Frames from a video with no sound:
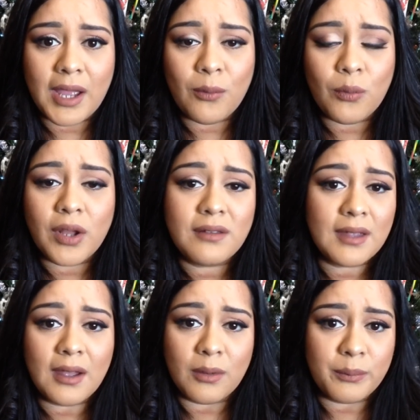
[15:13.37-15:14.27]
I want to
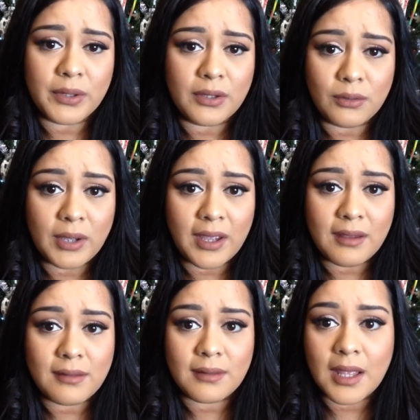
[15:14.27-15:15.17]
help you
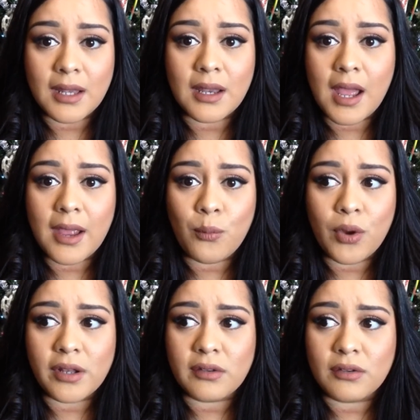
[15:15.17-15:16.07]
guys, and I
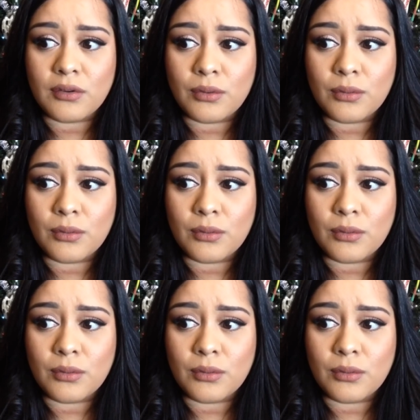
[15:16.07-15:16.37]
want